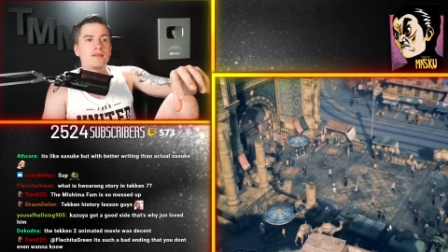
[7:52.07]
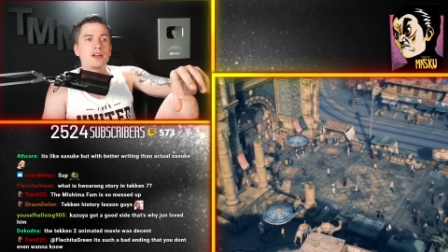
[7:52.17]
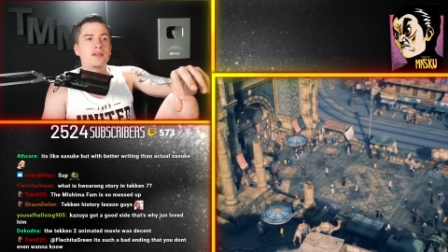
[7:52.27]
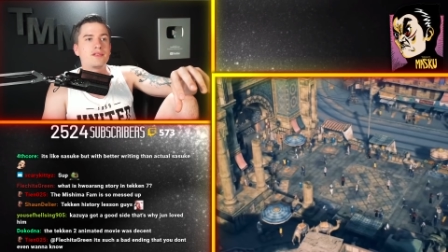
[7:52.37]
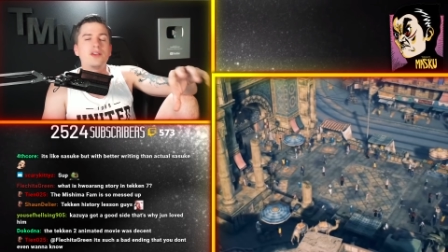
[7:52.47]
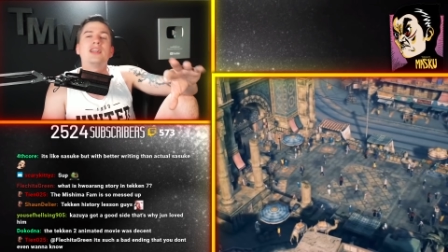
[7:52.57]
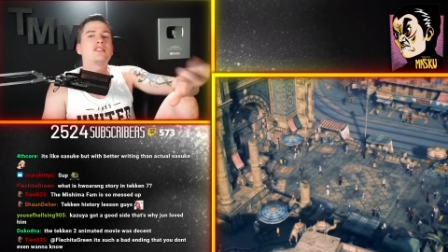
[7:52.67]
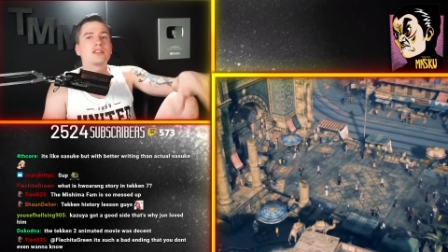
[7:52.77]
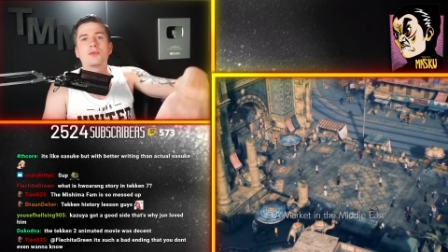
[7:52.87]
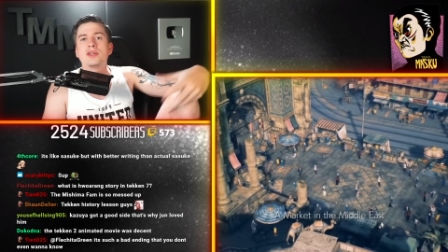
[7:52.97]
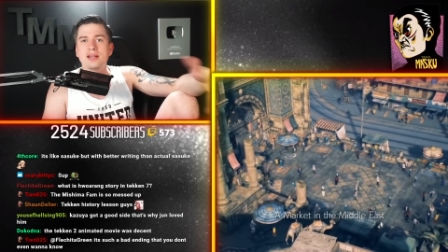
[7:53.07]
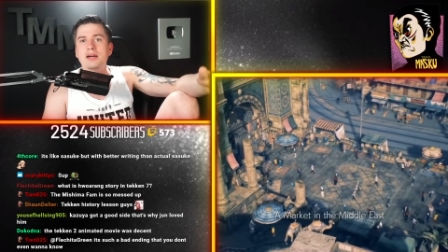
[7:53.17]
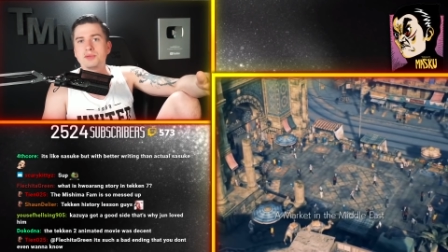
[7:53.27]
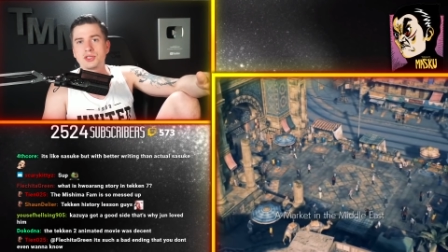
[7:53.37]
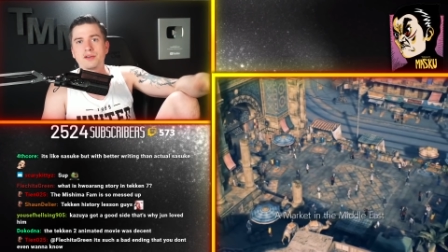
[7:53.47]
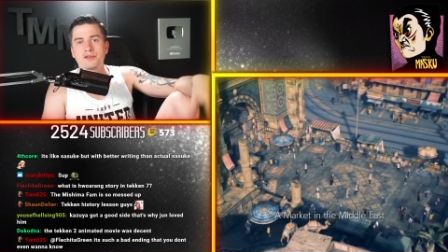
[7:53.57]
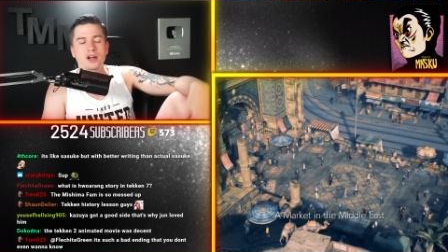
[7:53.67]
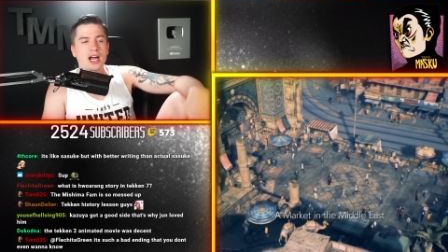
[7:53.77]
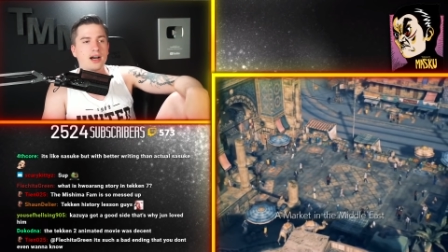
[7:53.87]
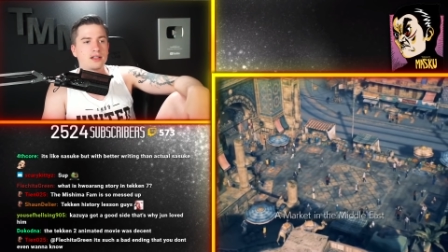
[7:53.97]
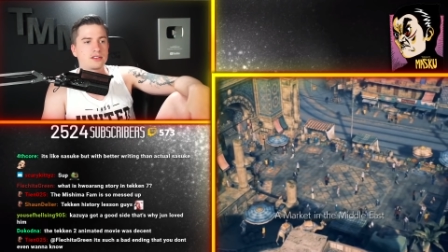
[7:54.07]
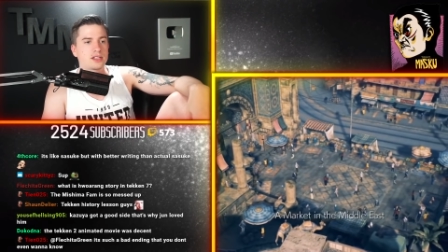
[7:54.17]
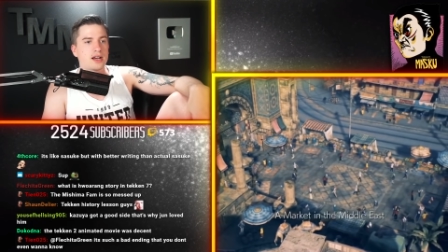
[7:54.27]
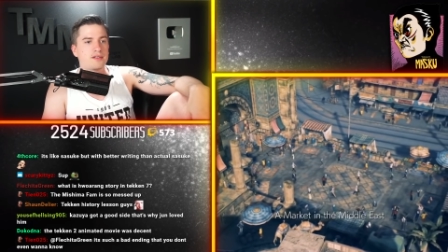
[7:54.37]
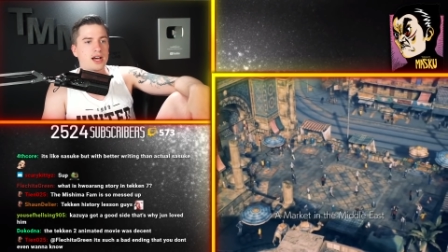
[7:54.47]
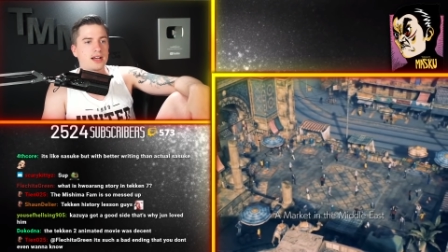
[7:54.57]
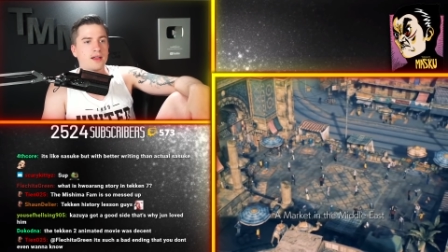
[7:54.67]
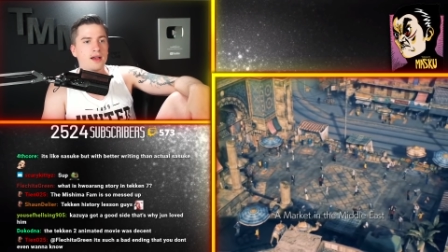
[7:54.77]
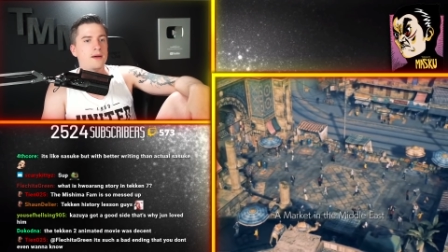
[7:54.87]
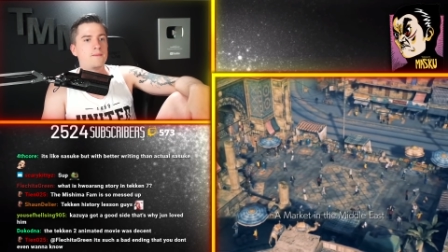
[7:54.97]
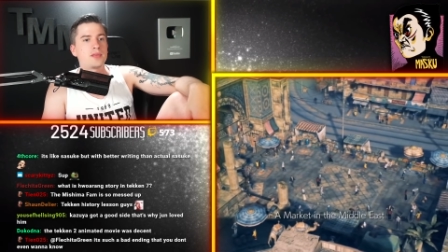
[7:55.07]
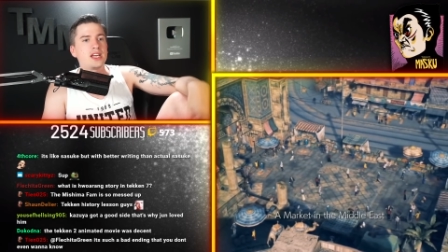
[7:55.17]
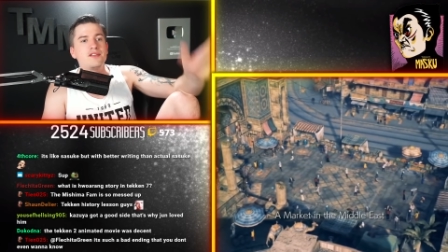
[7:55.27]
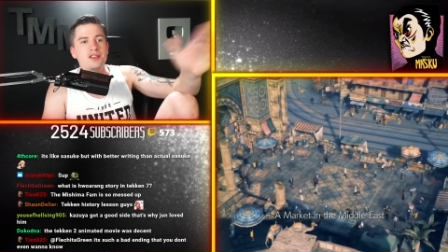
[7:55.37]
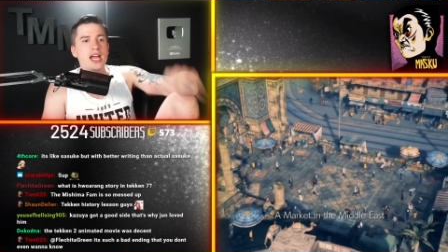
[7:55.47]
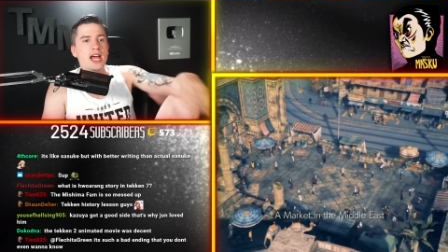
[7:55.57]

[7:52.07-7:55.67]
there, there is some redemption for Kazuya, that in the